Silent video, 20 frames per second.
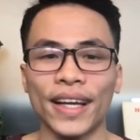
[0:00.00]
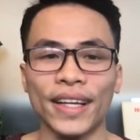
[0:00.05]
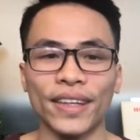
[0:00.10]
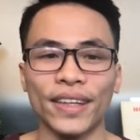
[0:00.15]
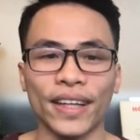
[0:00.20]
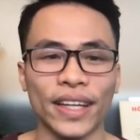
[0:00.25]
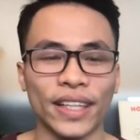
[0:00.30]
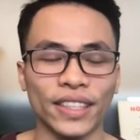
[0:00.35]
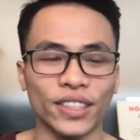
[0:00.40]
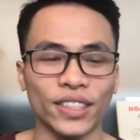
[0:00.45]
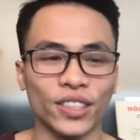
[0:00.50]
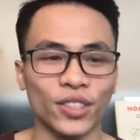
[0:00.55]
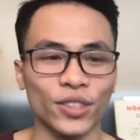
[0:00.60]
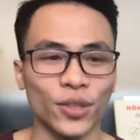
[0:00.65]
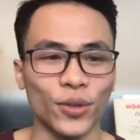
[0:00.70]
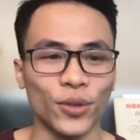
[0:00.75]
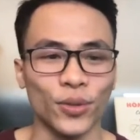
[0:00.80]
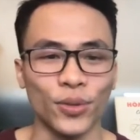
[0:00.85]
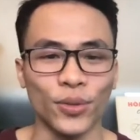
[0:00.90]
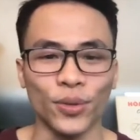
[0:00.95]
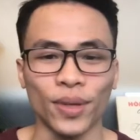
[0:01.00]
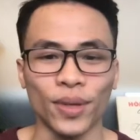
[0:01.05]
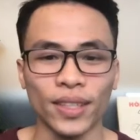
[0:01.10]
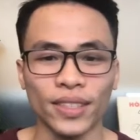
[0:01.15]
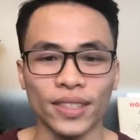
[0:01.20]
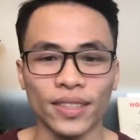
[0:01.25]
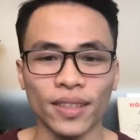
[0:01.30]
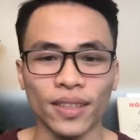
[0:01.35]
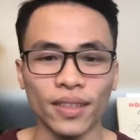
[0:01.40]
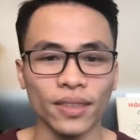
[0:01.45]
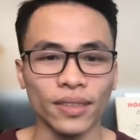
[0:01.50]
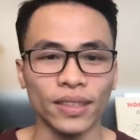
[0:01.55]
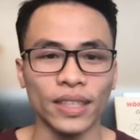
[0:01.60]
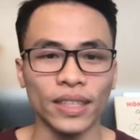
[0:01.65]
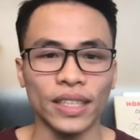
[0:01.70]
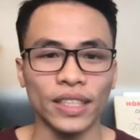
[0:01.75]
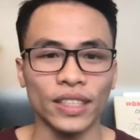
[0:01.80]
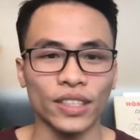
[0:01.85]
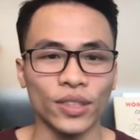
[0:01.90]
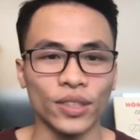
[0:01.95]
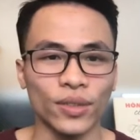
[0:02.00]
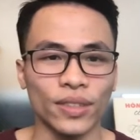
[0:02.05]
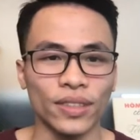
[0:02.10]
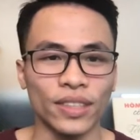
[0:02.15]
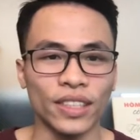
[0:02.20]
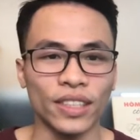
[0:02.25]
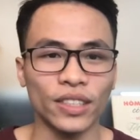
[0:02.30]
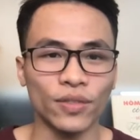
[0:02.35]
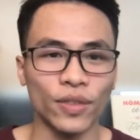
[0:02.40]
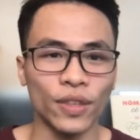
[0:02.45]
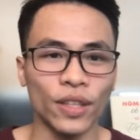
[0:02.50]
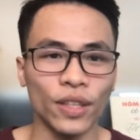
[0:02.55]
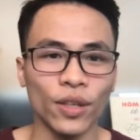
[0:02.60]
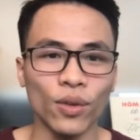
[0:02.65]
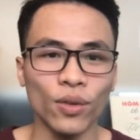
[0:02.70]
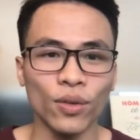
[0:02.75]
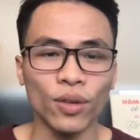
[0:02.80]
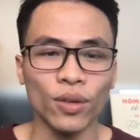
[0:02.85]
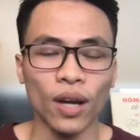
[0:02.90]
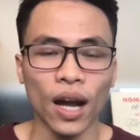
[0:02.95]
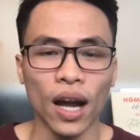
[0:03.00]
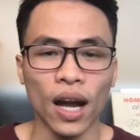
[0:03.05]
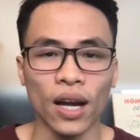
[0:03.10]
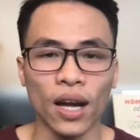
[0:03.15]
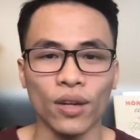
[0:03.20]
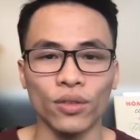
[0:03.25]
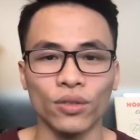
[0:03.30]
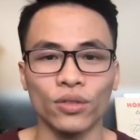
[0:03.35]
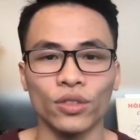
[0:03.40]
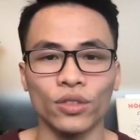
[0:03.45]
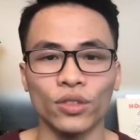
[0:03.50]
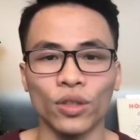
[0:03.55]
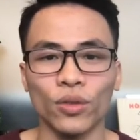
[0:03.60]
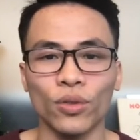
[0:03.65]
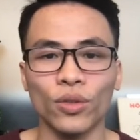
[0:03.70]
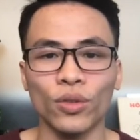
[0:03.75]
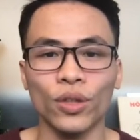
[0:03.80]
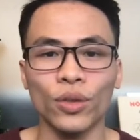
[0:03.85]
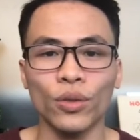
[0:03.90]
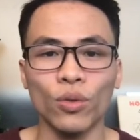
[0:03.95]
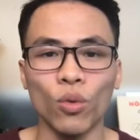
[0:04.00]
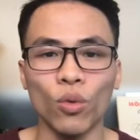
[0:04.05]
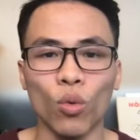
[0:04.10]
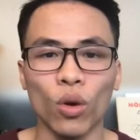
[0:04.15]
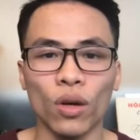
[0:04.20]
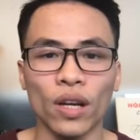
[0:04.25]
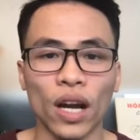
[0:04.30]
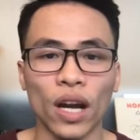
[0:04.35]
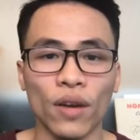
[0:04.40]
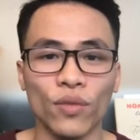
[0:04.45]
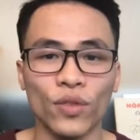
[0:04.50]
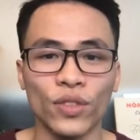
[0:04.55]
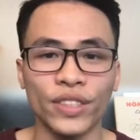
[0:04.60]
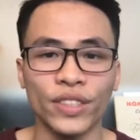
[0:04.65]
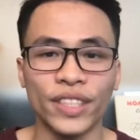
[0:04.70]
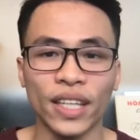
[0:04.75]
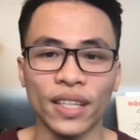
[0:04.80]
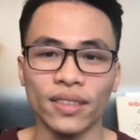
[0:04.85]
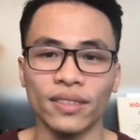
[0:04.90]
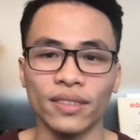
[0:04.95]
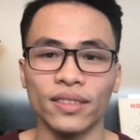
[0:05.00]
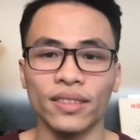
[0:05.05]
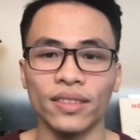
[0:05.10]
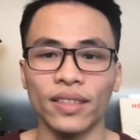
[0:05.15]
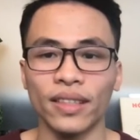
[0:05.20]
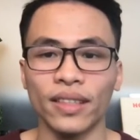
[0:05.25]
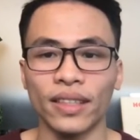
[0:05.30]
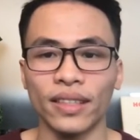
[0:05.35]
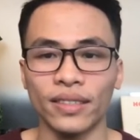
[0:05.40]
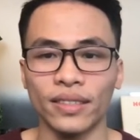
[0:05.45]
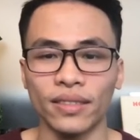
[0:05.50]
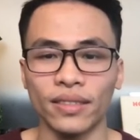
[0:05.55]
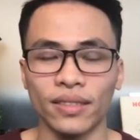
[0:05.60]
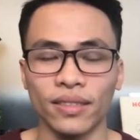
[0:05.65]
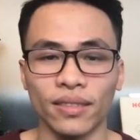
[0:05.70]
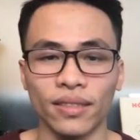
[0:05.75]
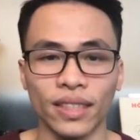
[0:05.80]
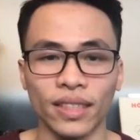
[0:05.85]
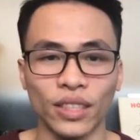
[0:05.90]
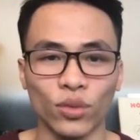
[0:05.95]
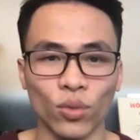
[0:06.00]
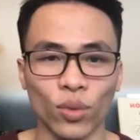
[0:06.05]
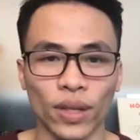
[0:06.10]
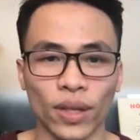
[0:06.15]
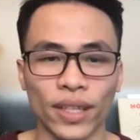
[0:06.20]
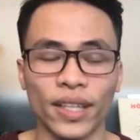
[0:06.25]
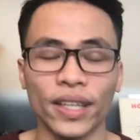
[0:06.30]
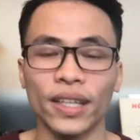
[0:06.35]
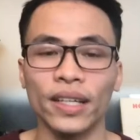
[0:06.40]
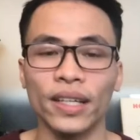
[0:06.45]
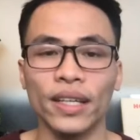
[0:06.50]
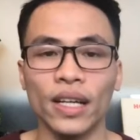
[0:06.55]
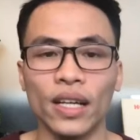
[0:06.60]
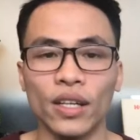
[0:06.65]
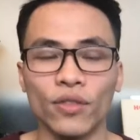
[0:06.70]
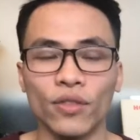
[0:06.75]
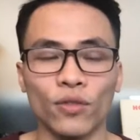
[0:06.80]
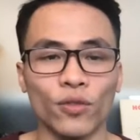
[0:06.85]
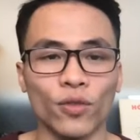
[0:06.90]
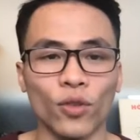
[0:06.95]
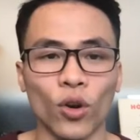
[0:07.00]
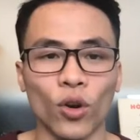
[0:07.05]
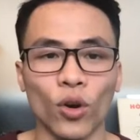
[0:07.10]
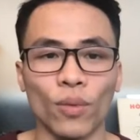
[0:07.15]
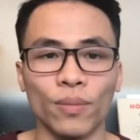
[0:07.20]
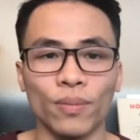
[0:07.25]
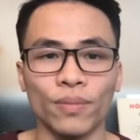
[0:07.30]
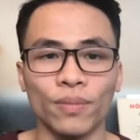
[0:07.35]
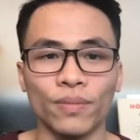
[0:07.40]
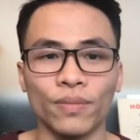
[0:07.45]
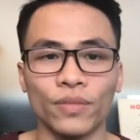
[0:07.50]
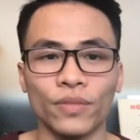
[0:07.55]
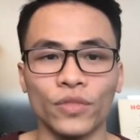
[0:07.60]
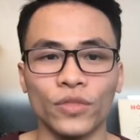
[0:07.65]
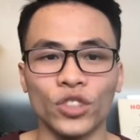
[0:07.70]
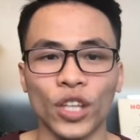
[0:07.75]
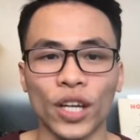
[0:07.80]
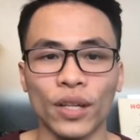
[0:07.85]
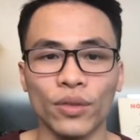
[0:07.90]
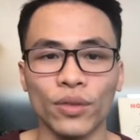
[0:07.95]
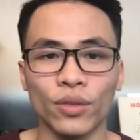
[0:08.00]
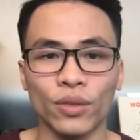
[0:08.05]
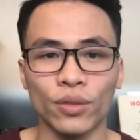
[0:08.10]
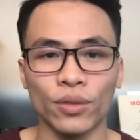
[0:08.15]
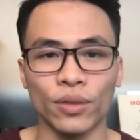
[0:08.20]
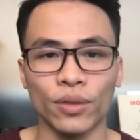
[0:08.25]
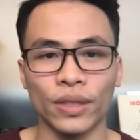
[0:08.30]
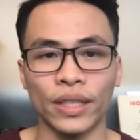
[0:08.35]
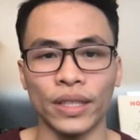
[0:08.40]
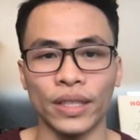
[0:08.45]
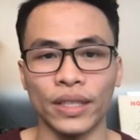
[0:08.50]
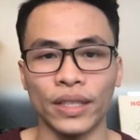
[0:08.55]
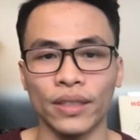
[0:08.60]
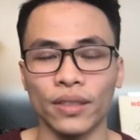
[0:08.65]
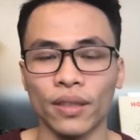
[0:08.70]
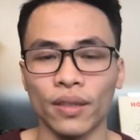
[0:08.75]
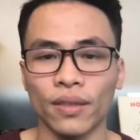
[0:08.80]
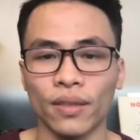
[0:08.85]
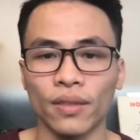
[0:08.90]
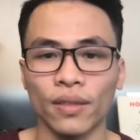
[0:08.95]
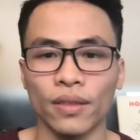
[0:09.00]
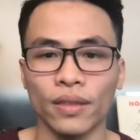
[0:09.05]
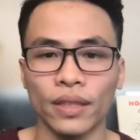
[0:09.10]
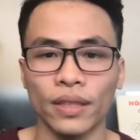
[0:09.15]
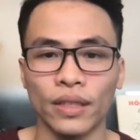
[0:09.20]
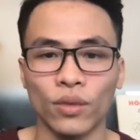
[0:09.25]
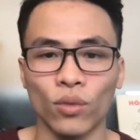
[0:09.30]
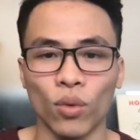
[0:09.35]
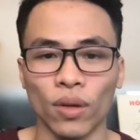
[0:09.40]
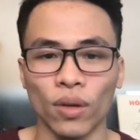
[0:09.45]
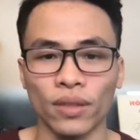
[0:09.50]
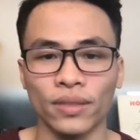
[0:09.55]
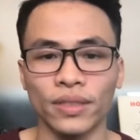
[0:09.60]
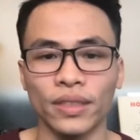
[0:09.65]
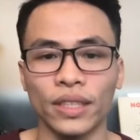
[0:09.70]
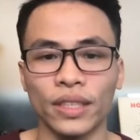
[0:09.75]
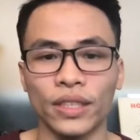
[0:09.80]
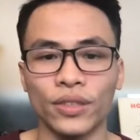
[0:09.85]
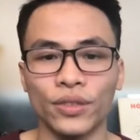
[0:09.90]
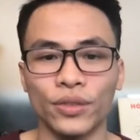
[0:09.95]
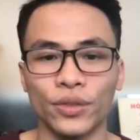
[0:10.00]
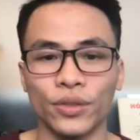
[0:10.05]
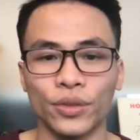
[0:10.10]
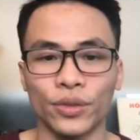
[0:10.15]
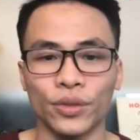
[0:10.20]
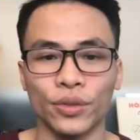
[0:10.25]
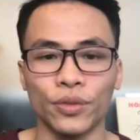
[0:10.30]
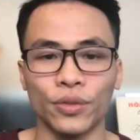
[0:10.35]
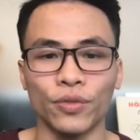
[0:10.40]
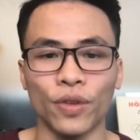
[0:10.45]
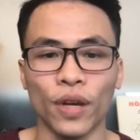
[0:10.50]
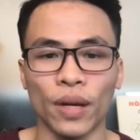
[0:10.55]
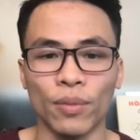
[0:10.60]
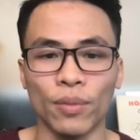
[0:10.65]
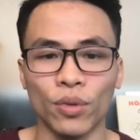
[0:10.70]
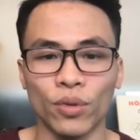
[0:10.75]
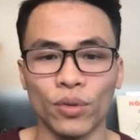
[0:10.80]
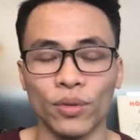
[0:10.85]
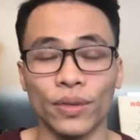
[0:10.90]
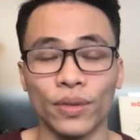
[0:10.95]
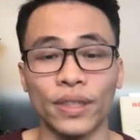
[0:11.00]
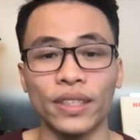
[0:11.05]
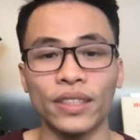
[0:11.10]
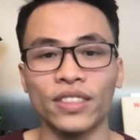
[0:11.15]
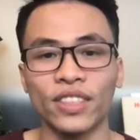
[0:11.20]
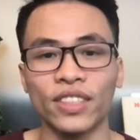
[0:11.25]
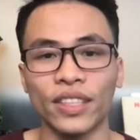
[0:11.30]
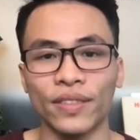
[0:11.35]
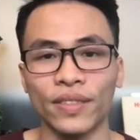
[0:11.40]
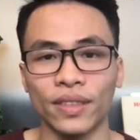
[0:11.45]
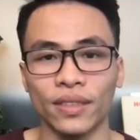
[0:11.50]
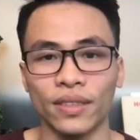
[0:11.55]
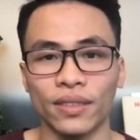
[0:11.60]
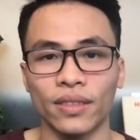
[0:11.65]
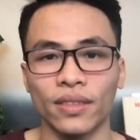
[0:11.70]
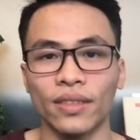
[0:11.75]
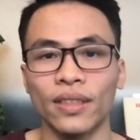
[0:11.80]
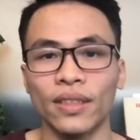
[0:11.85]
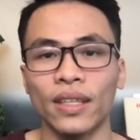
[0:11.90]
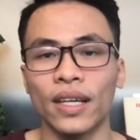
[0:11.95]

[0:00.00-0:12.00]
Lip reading: Okay, so let's start. So in this video, I'll show you what have we done in this week from January 31 to February 7th.